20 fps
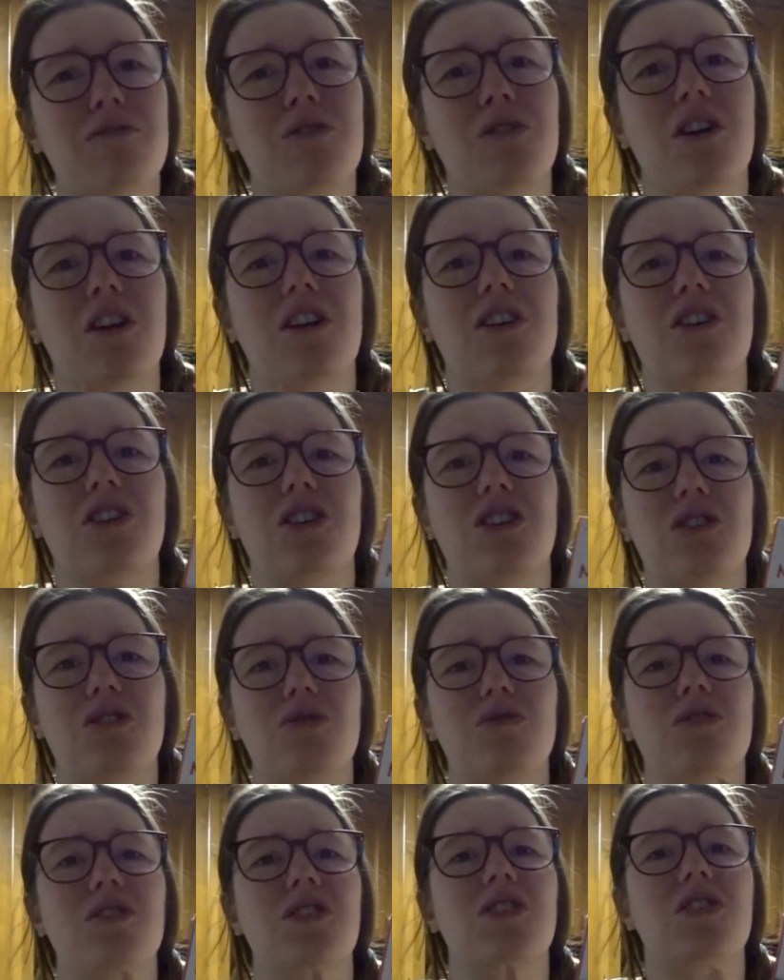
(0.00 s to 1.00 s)
for a
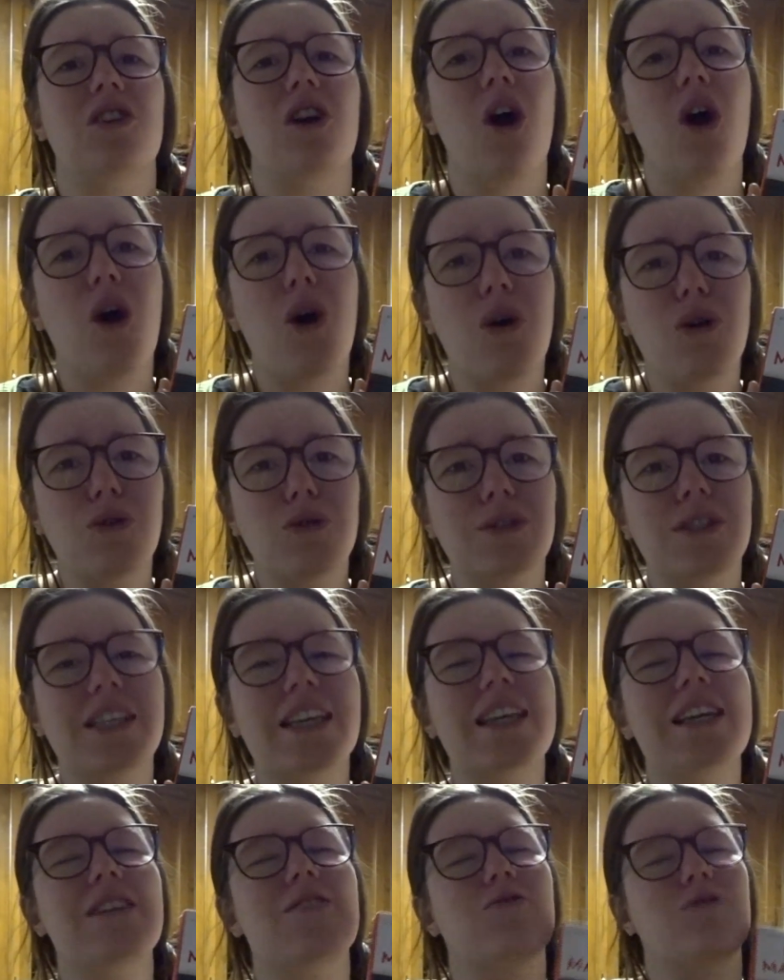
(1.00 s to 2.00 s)
cute,
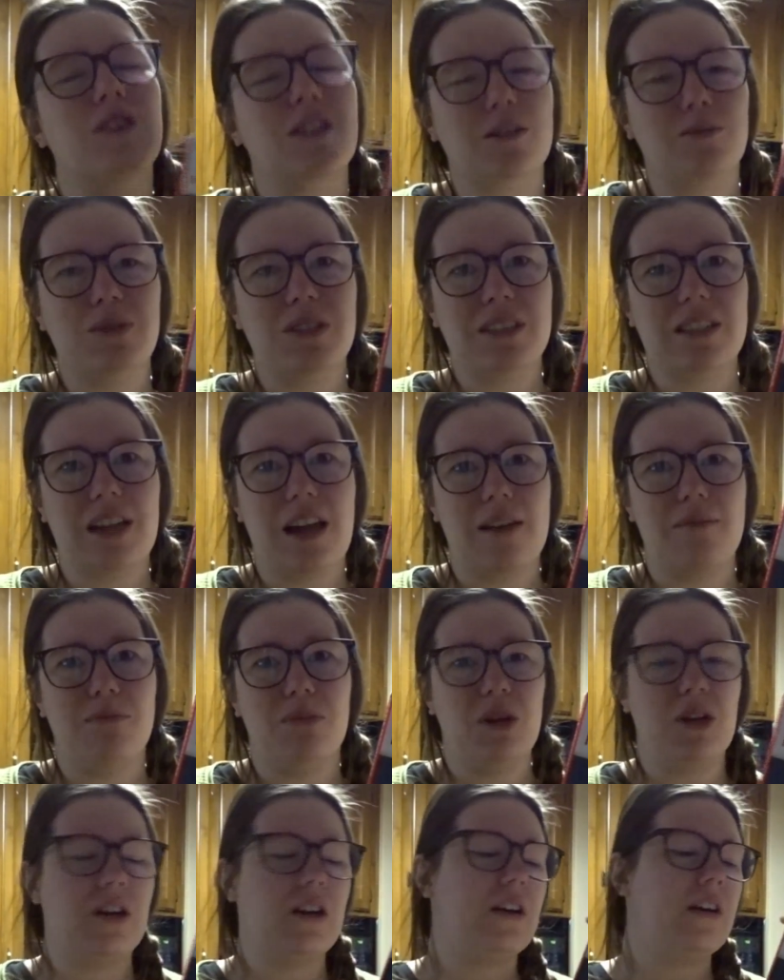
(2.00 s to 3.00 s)
cozy Christmas time
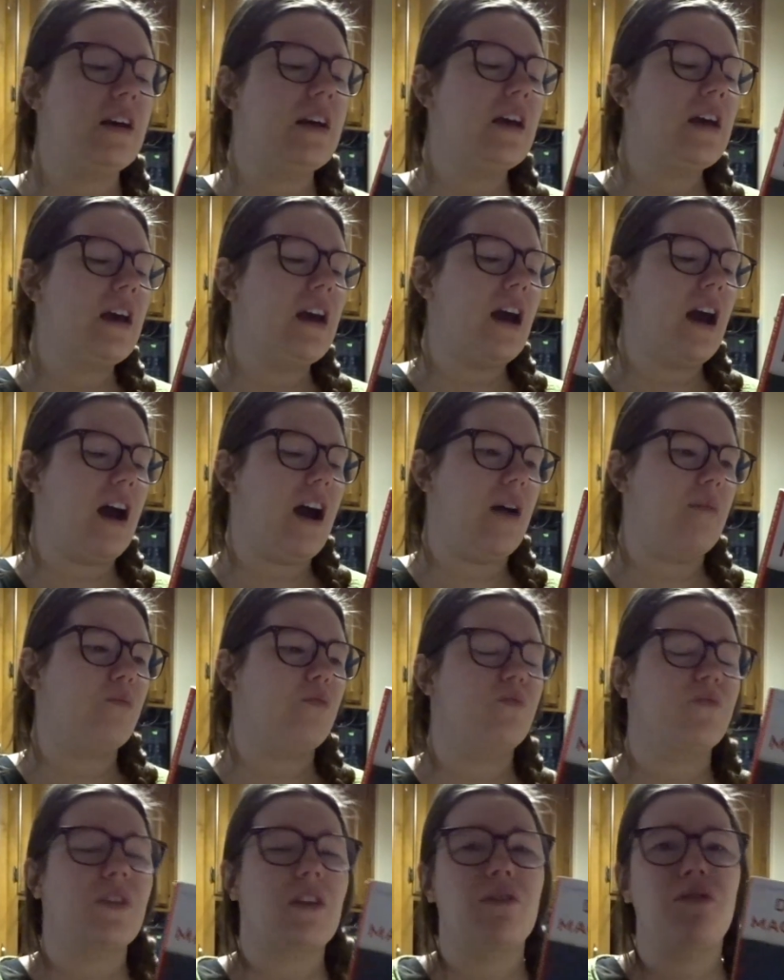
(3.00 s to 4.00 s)
book, um,
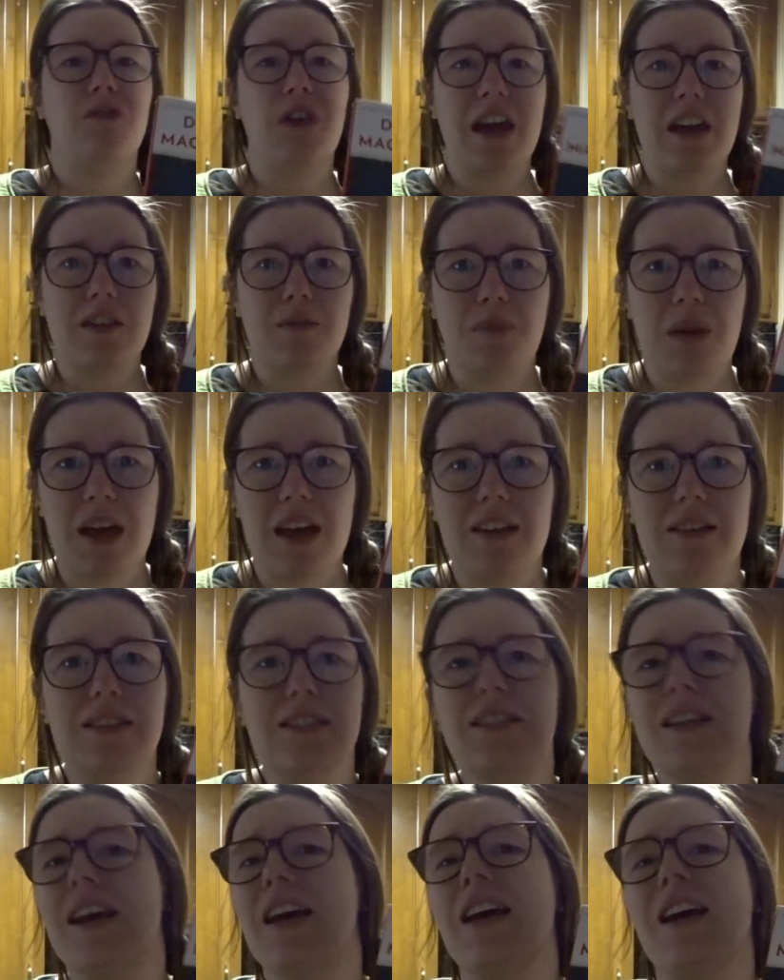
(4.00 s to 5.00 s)

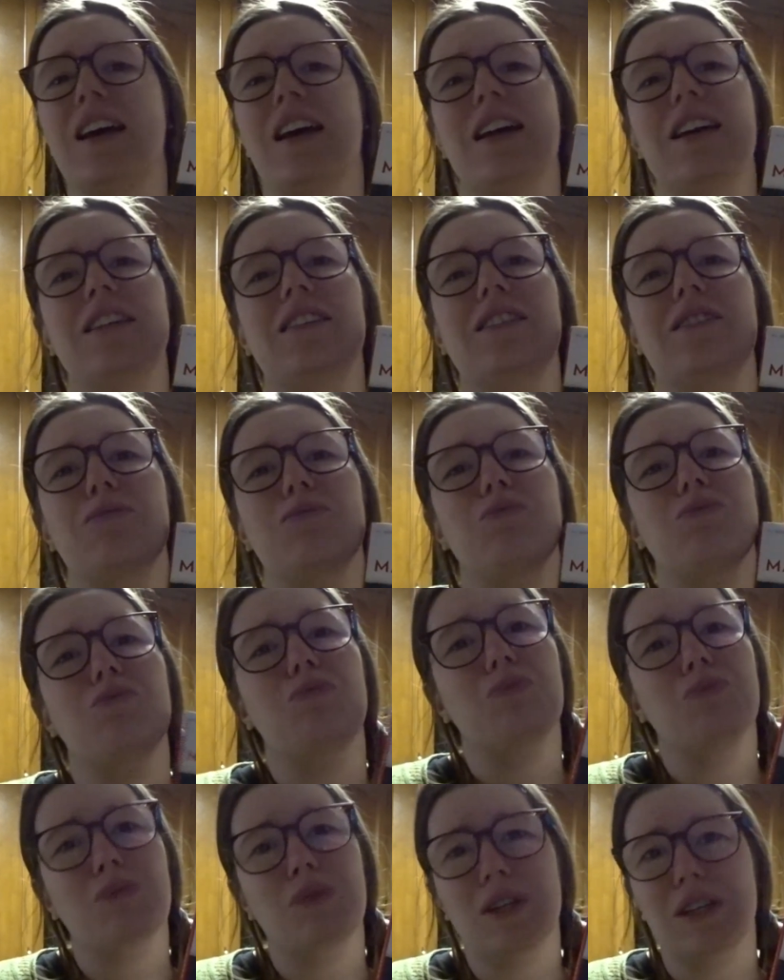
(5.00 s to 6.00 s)
faith-based, it's
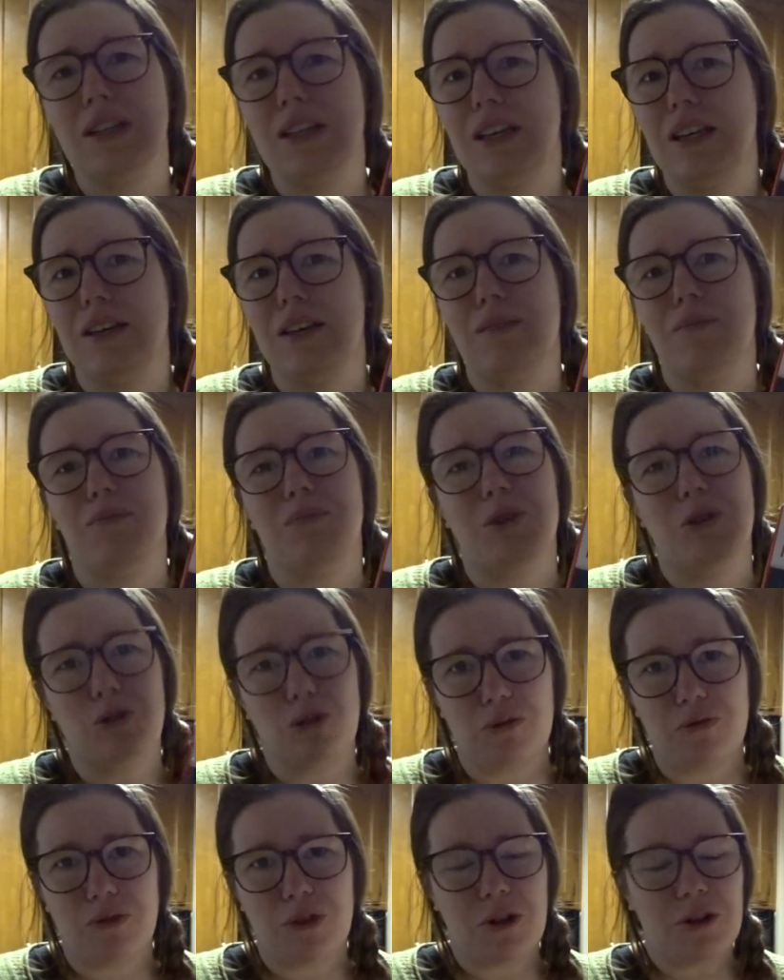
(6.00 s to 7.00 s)
really
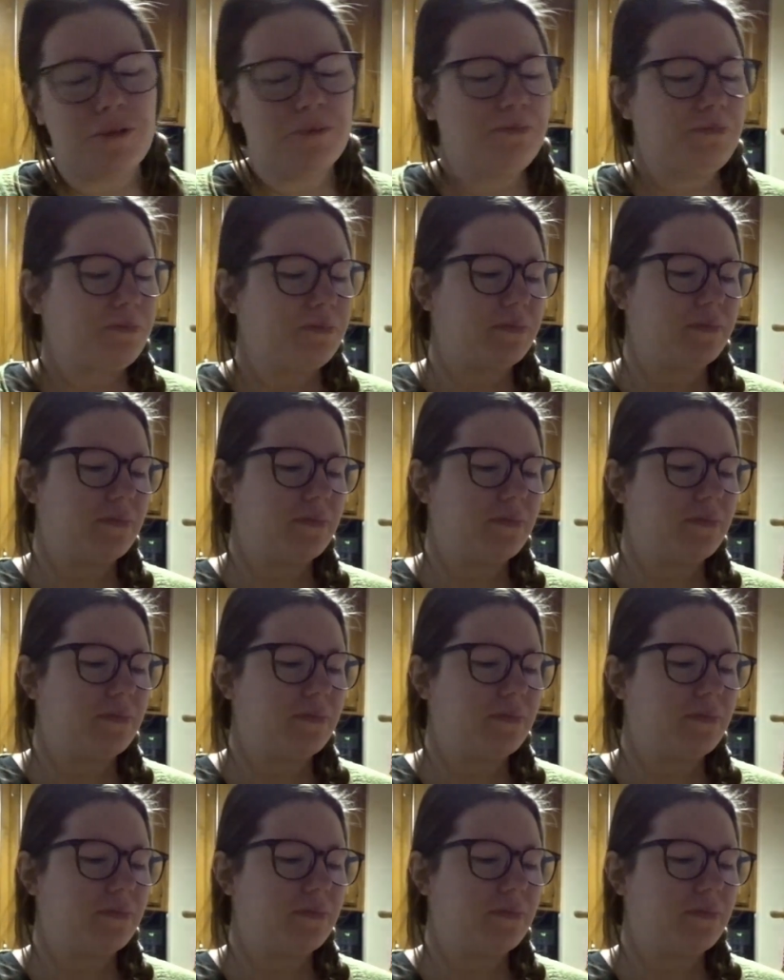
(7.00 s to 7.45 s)
beautiful.